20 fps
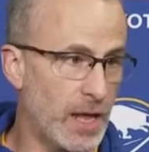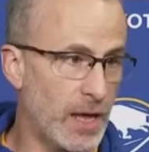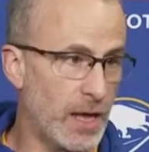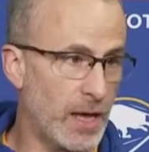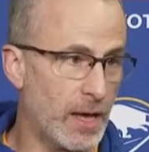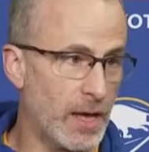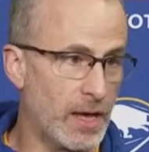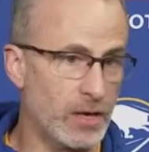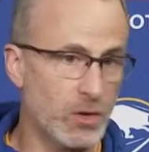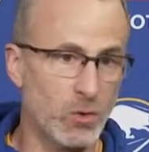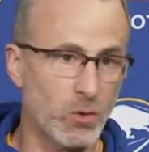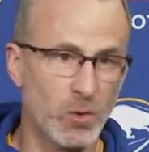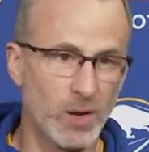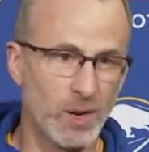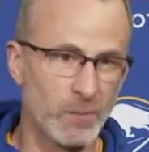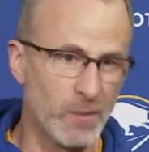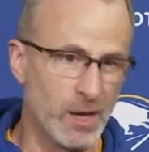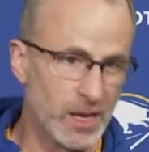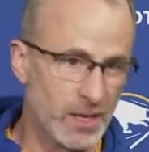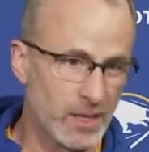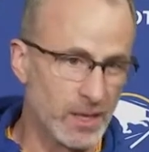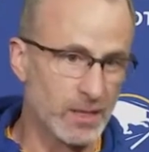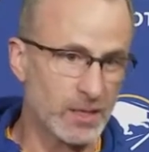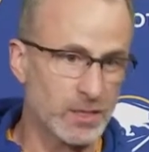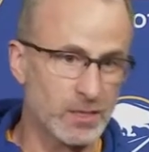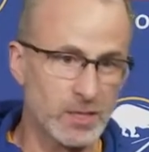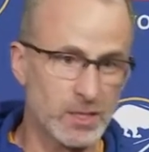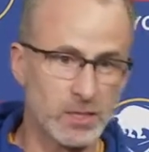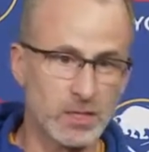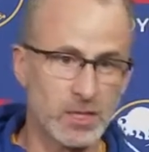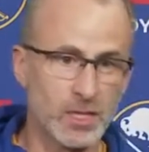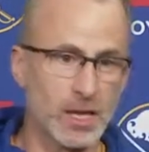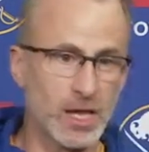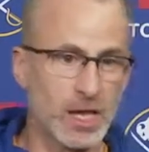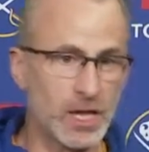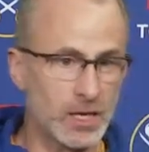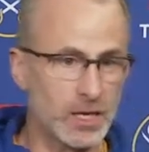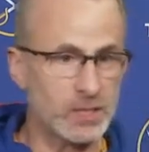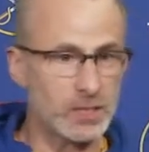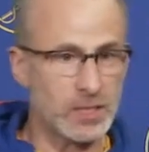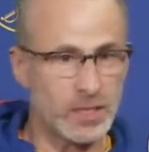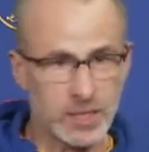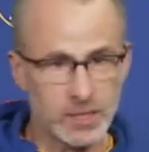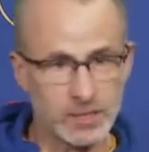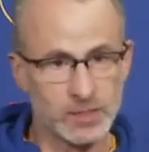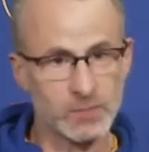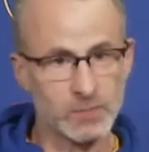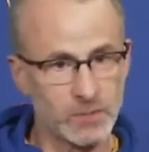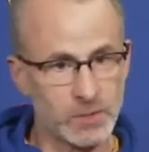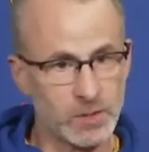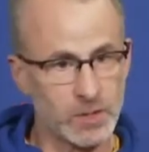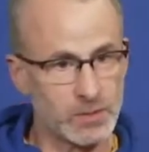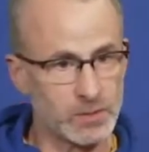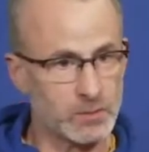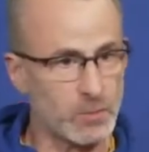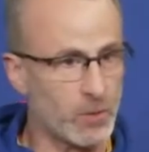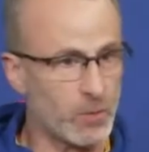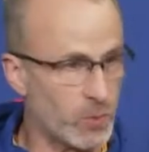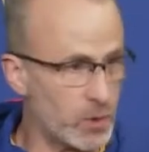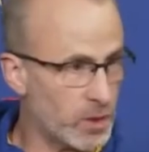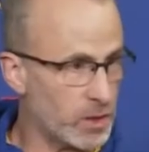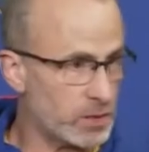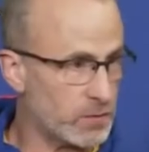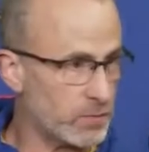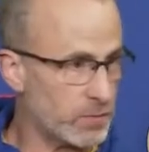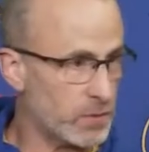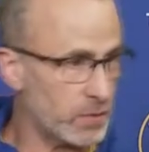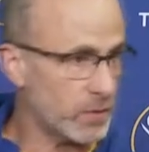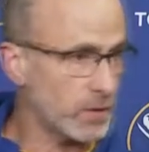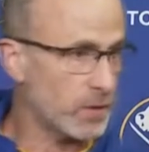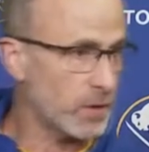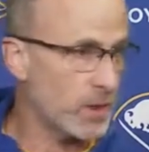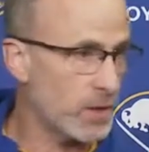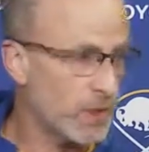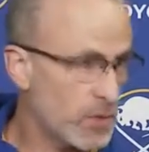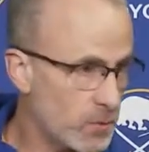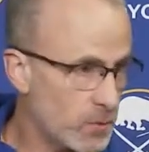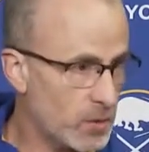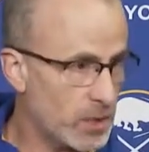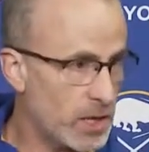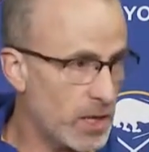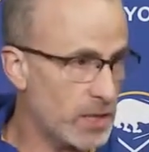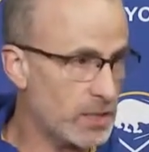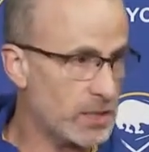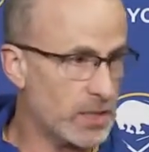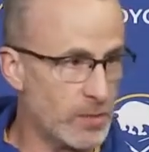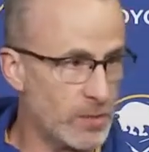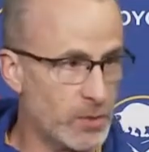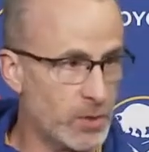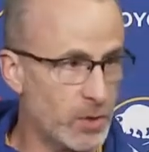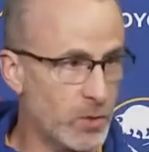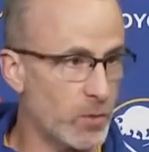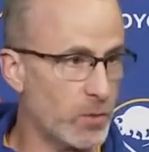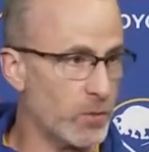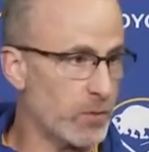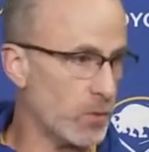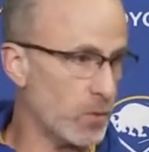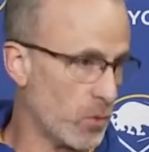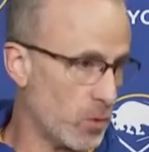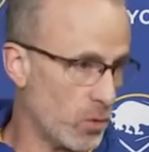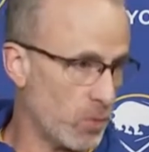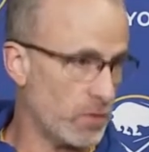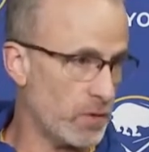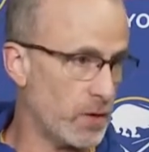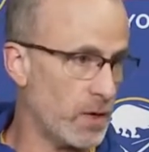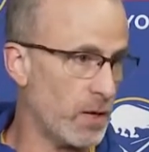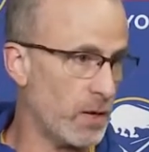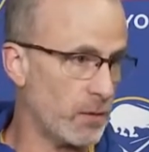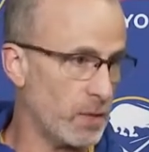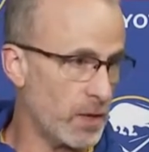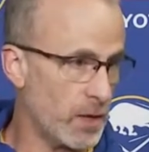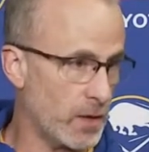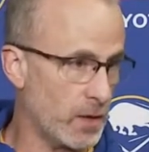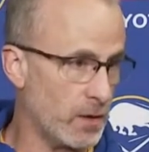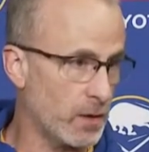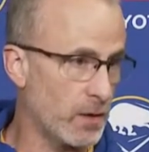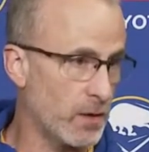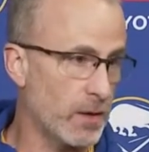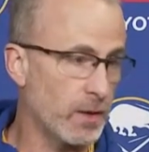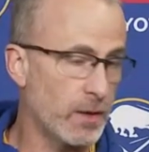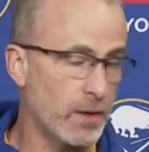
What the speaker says: I don't want to make that decision today because he hasn't been with us for 3 days. They've been going through COVID down there.